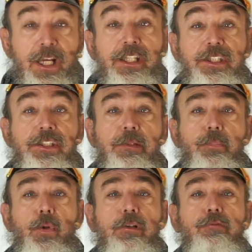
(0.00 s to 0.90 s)
And this is
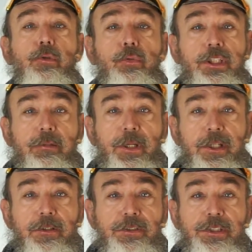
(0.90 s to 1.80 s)
important for rookie
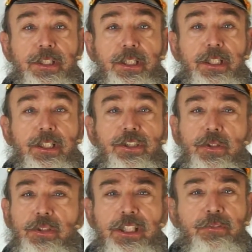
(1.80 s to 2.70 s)
bakers.
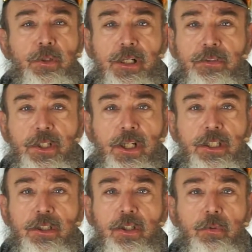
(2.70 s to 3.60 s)
Don't leave your oven
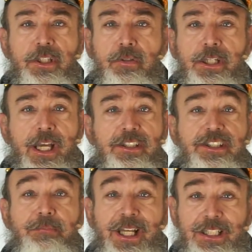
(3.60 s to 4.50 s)
on and go where you can't
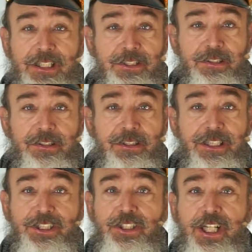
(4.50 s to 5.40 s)
smell it.
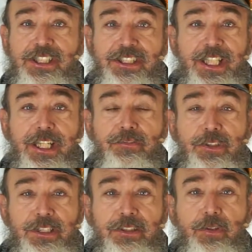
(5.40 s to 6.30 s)
It is not safe
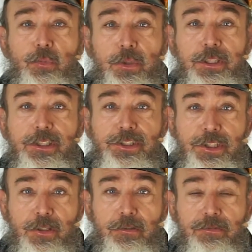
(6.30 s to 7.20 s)
to leave a working
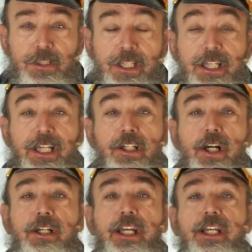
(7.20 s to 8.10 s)
stove. In
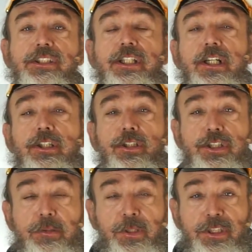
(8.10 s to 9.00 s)
our case, you
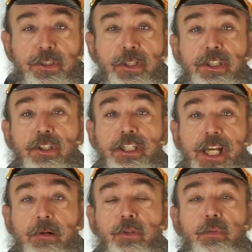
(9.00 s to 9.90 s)
should be doing your
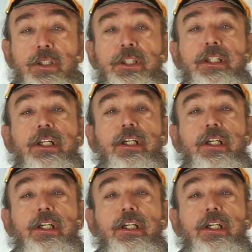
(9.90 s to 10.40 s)
camera work